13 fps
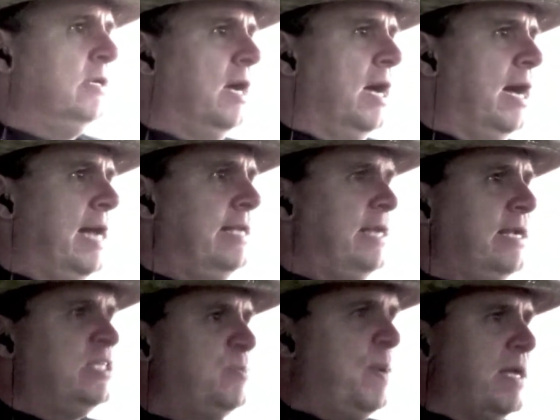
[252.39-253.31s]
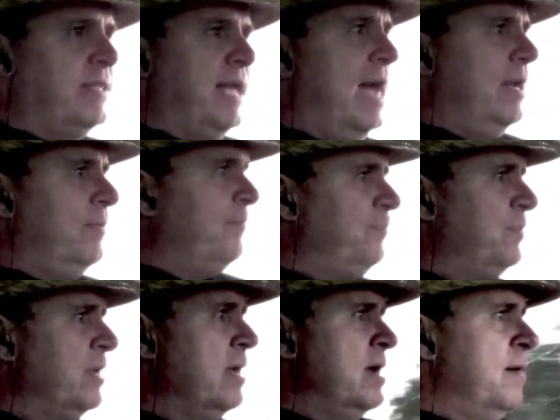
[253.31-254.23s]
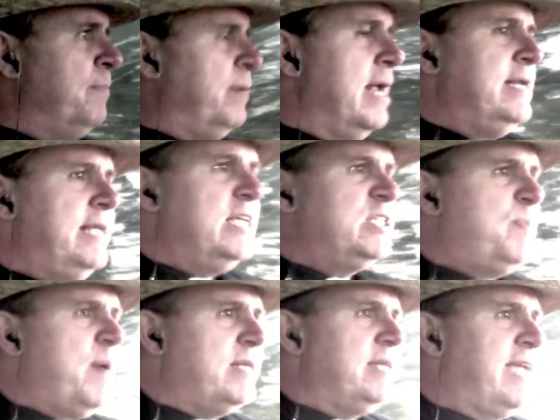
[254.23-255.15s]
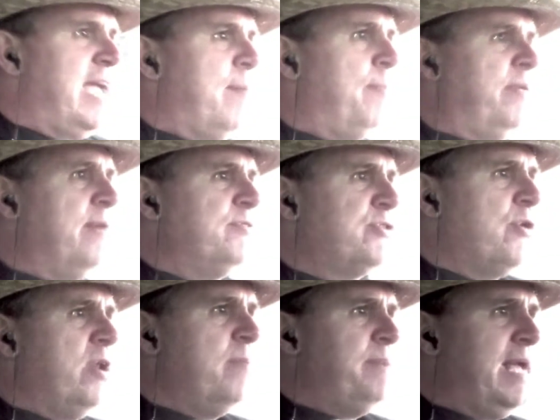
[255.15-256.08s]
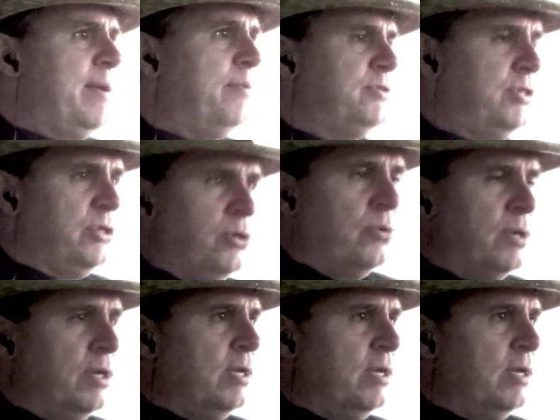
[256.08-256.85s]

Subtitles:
I didn't expect that. But I did expect a camera that was going to be able to